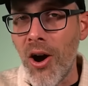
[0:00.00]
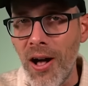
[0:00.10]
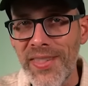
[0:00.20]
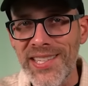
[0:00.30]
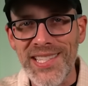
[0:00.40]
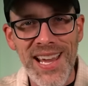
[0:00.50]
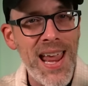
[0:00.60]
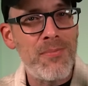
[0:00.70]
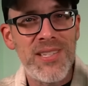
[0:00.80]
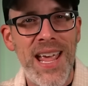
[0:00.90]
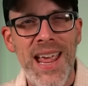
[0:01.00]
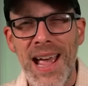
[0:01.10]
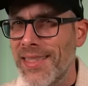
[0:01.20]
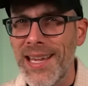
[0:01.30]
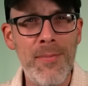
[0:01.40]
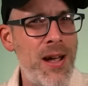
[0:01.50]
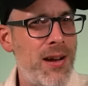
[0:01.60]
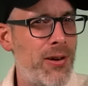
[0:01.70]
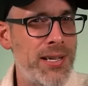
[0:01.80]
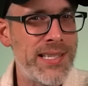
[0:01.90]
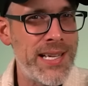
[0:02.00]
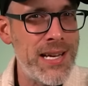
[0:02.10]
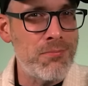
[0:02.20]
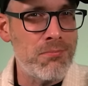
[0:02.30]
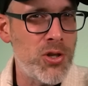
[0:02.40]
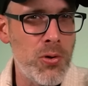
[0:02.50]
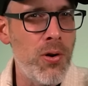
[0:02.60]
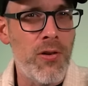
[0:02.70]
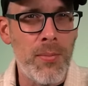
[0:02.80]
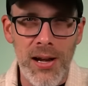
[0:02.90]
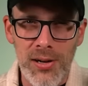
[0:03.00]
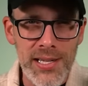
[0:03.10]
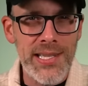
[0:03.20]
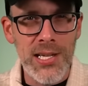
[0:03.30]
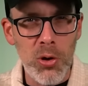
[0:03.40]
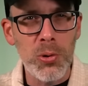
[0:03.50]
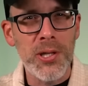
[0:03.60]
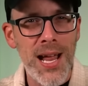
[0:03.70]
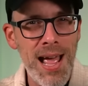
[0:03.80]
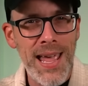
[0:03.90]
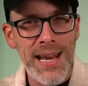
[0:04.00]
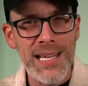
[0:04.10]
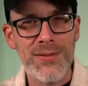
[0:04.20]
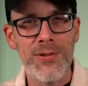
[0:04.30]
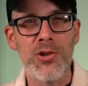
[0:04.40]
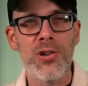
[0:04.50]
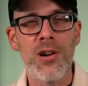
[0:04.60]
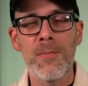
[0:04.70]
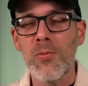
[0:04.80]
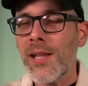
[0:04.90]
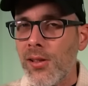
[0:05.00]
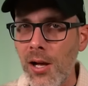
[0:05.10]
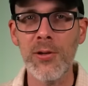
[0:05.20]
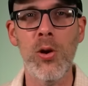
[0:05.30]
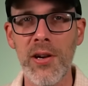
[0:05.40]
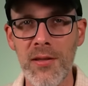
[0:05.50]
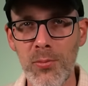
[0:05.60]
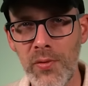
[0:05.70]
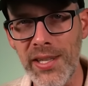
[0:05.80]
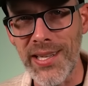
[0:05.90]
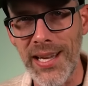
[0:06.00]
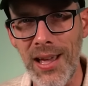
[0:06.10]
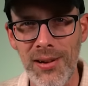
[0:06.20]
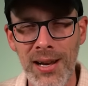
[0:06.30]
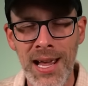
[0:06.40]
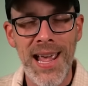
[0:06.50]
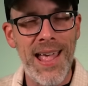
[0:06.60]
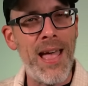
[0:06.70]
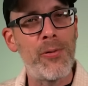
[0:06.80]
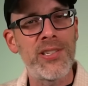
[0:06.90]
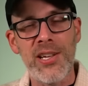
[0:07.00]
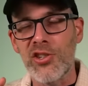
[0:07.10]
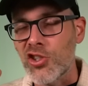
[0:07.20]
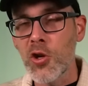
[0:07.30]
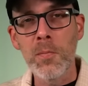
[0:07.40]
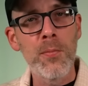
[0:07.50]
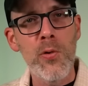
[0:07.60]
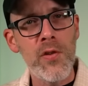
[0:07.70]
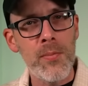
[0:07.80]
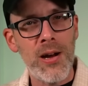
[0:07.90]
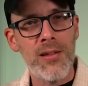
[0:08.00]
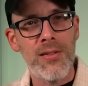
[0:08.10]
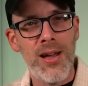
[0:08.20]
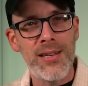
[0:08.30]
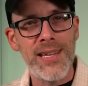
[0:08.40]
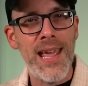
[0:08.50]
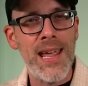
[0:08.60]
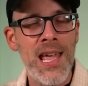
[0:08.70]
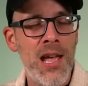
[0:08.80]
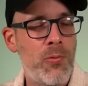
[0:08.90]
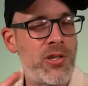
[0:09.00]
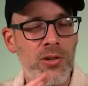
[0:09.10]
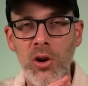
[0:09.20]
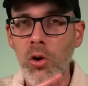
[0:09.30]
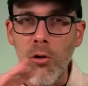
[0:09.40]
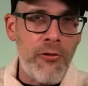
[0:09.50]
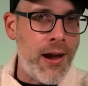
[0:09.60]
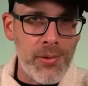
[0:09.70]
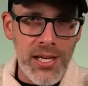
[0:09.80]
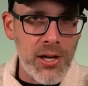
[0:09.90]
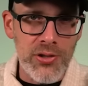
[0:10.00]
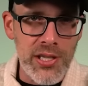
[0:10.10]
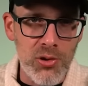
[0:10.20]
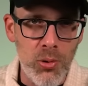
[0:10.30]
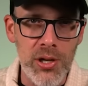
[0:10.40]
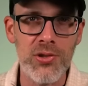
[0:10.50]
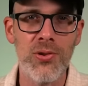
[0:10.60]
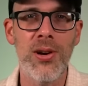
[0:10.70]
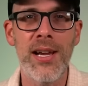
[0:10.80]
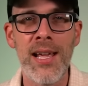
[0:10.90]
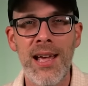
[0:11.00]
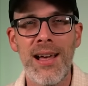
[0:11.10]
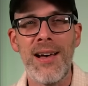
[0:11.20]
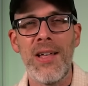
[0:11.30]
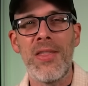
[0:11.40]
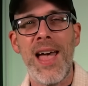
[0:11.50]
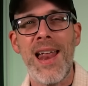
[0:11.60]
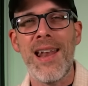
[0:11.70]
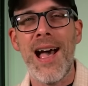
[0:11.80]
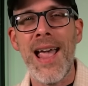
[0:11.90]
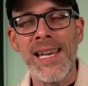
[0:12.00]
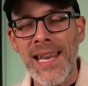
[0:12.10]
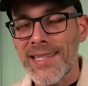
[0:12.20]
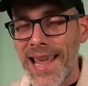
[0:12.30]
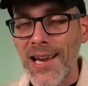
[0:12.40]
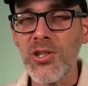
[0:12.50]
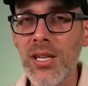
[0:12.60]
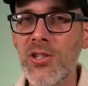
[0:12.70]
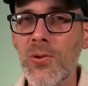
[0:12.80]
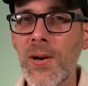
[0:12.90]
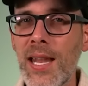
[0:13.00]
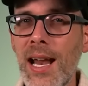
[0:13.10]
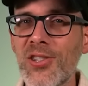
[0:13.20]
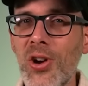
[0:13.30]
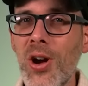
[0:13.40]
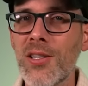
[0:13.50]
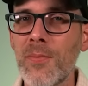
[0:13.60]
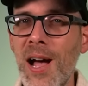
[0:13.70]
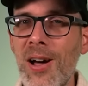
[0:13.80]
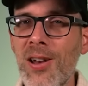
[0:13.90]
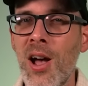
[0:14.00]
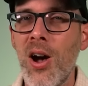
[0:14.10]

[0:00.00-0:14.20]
on the same day. I think I might have already seen two of them. I'd already seen GoldenEye and Ace Ventura, but we loved going to the movies together, and that was a super movie marathon day. We took the whole family to go see Toy Story uh, that night, and it's actually a story that I talked about